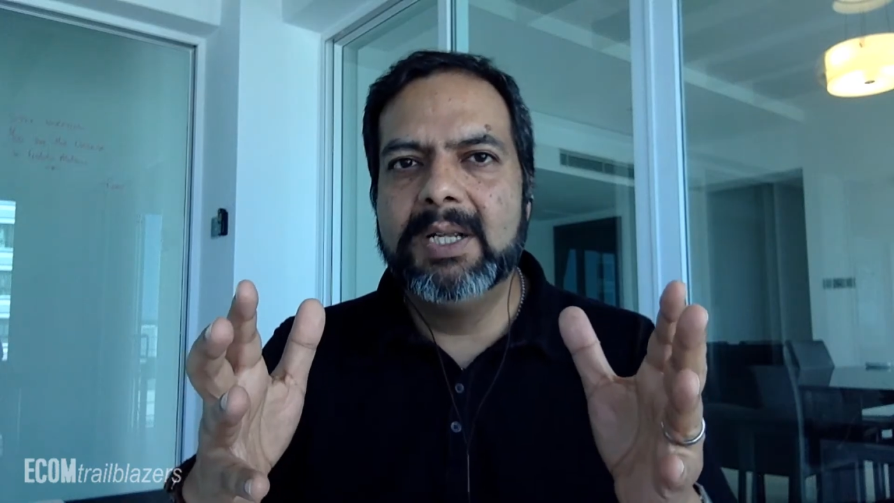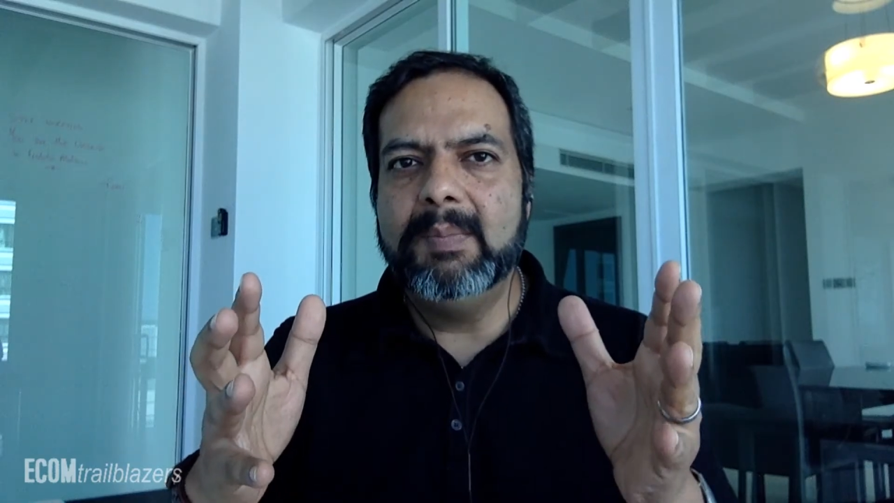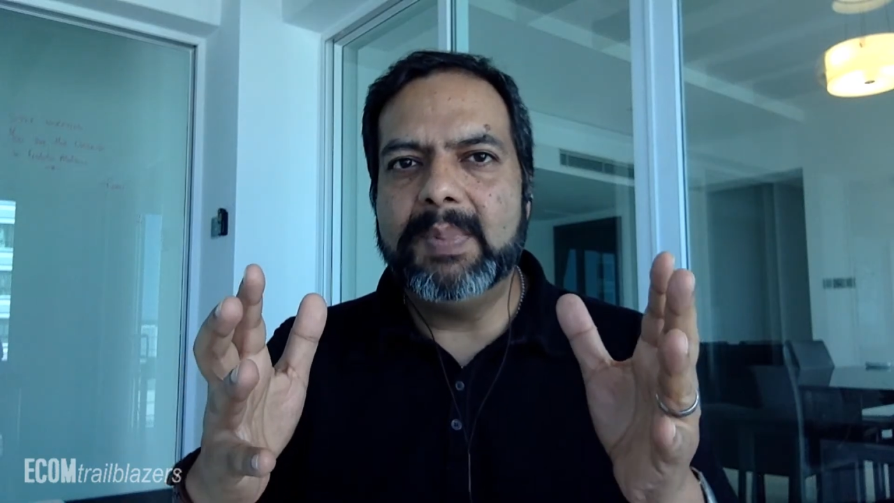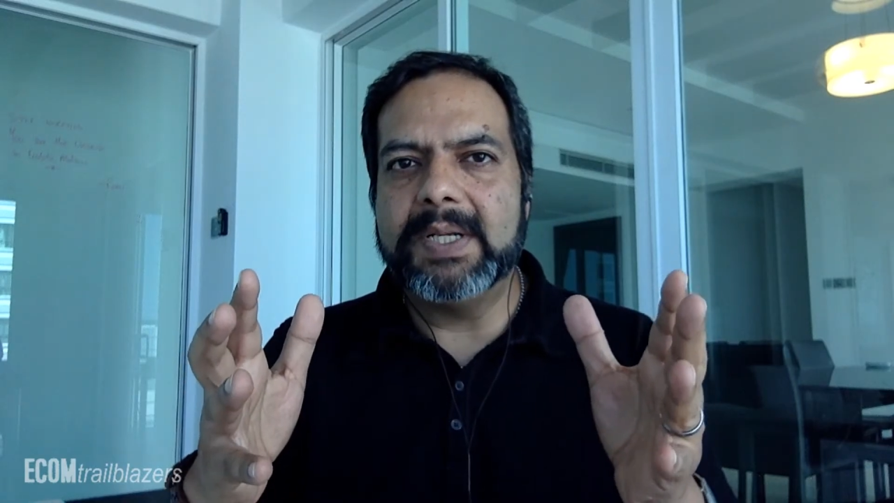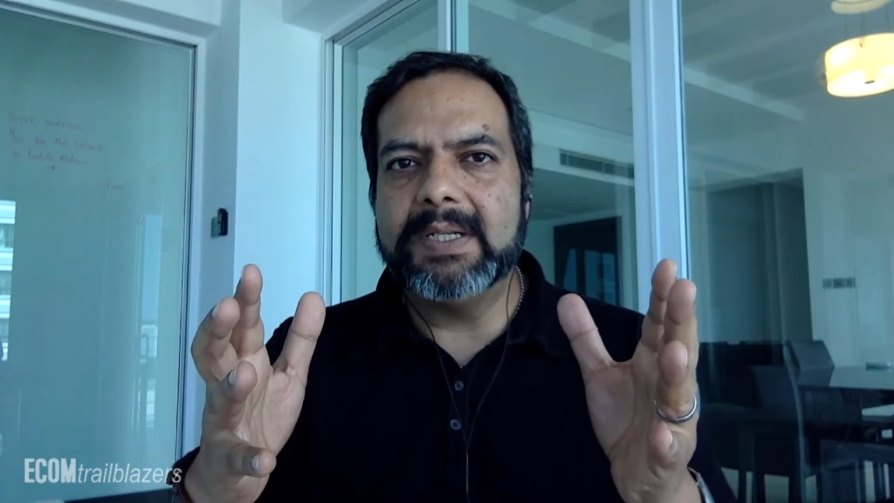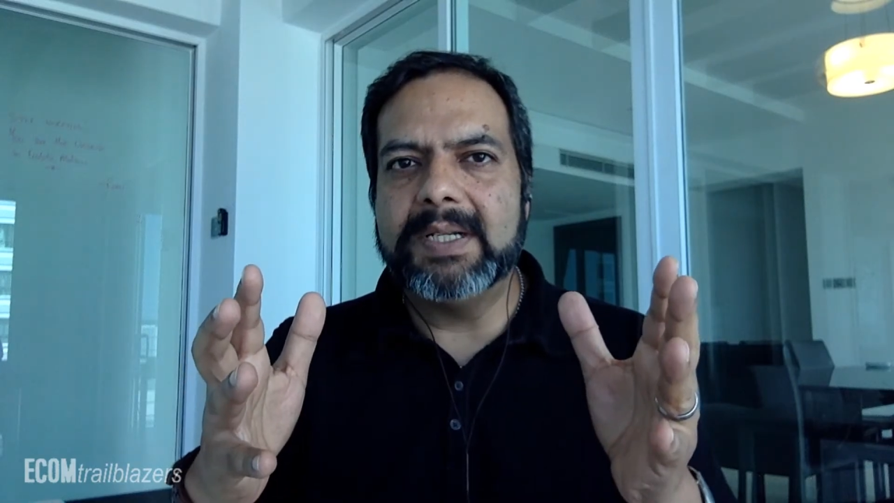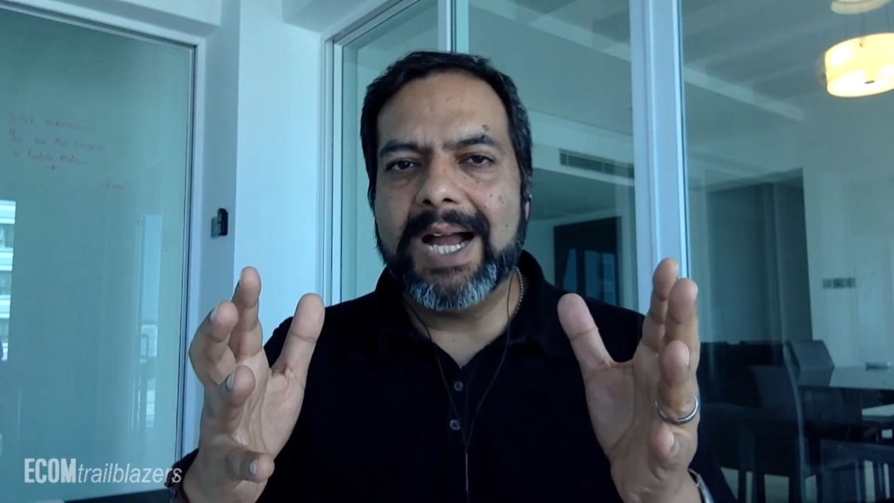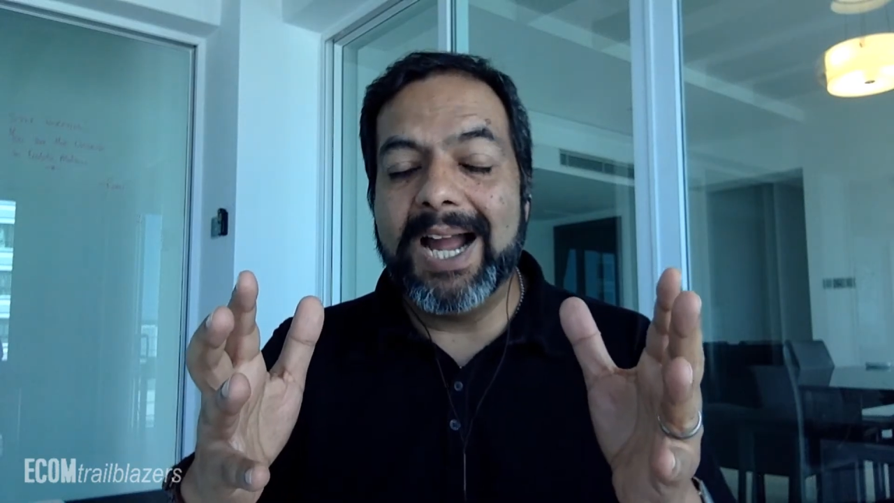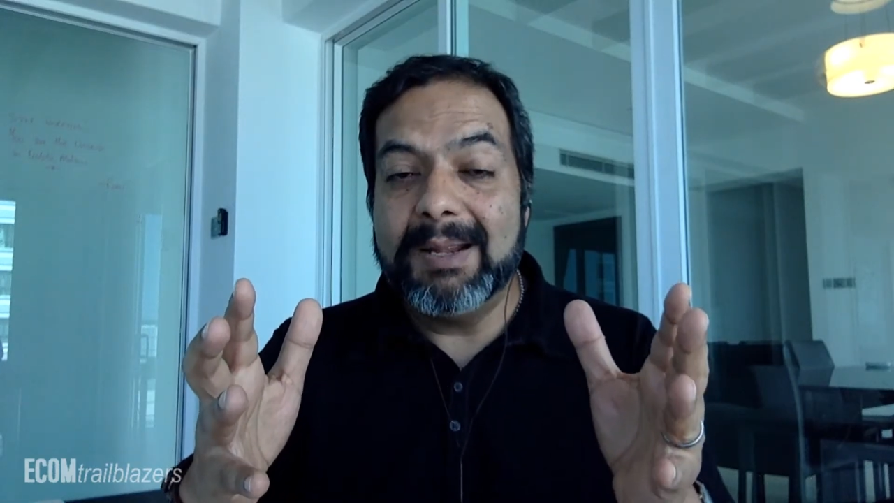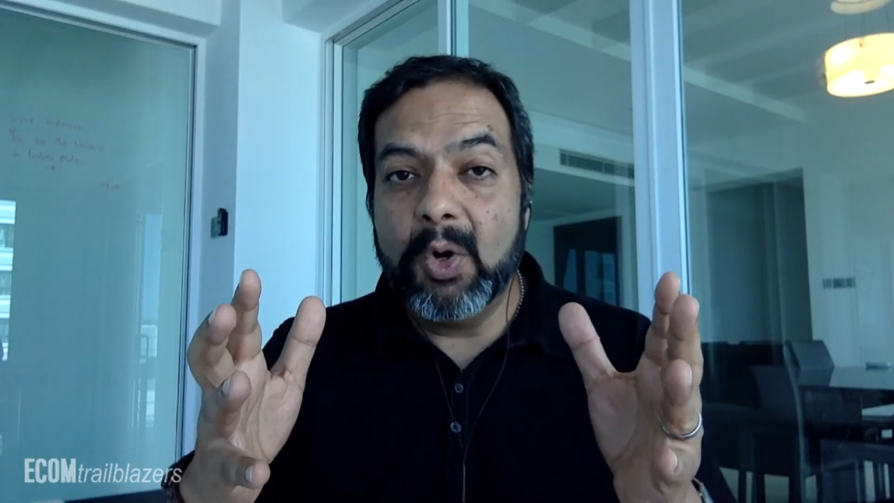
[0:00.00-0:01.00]
but
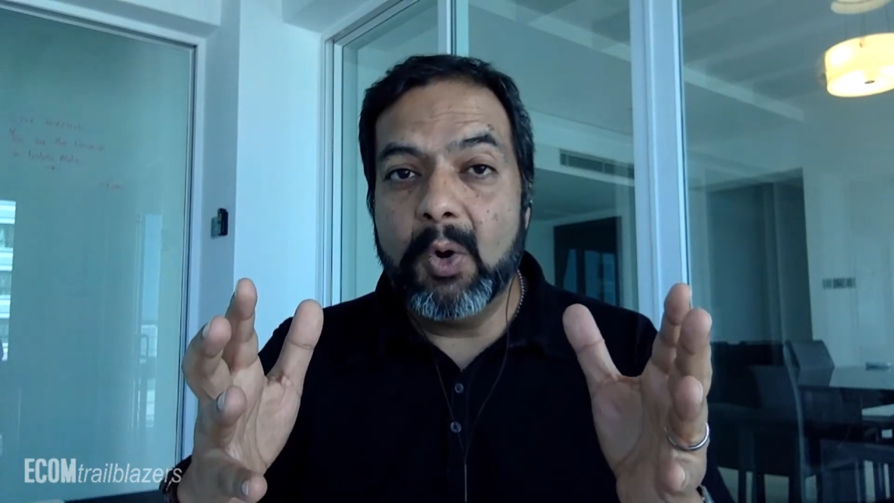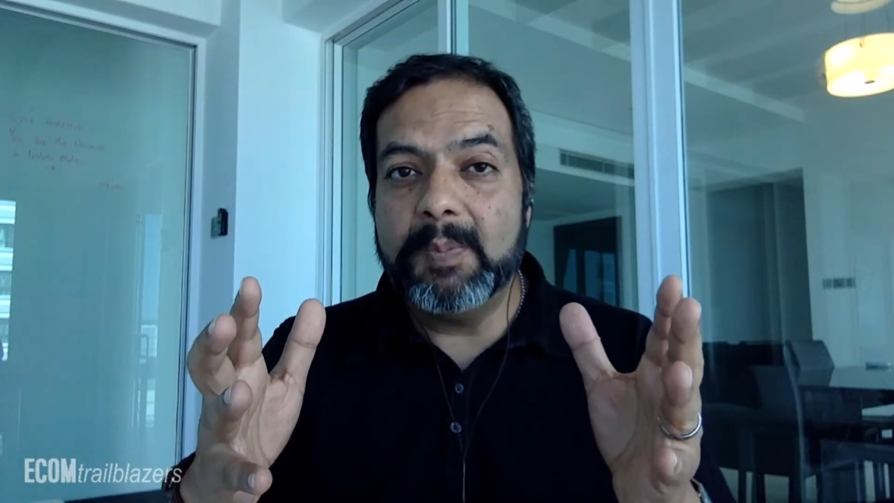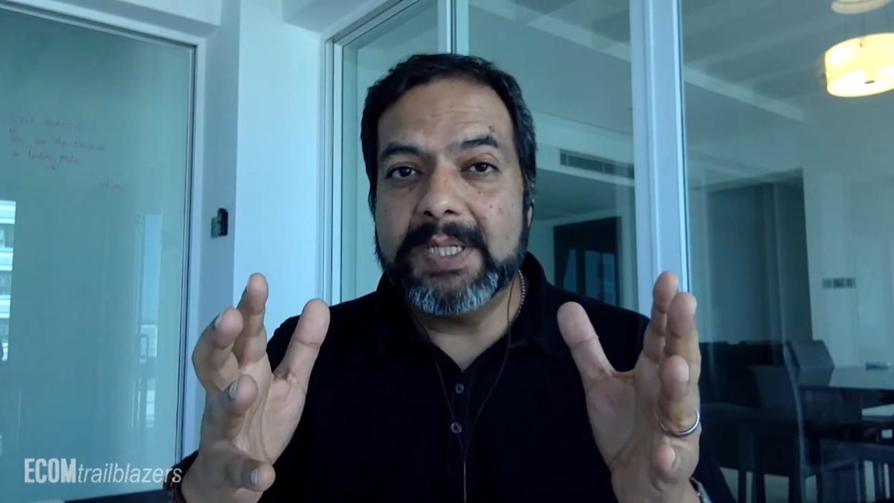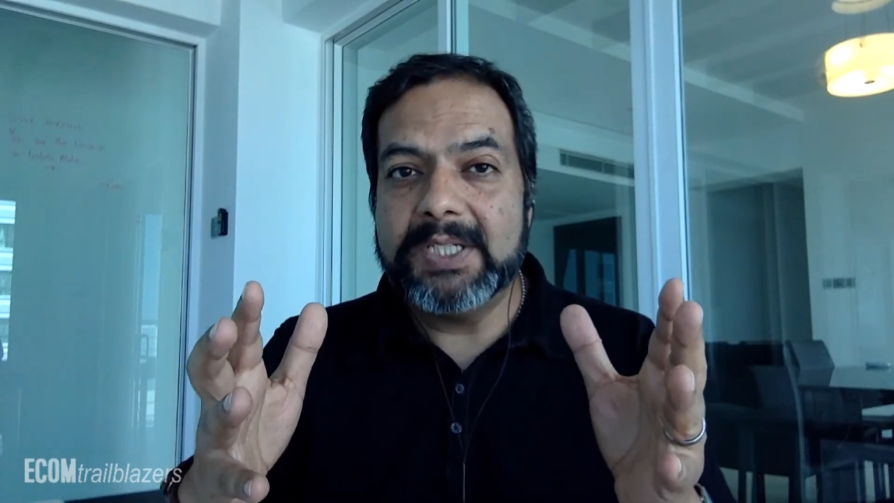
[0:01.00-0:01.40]
I'm hoping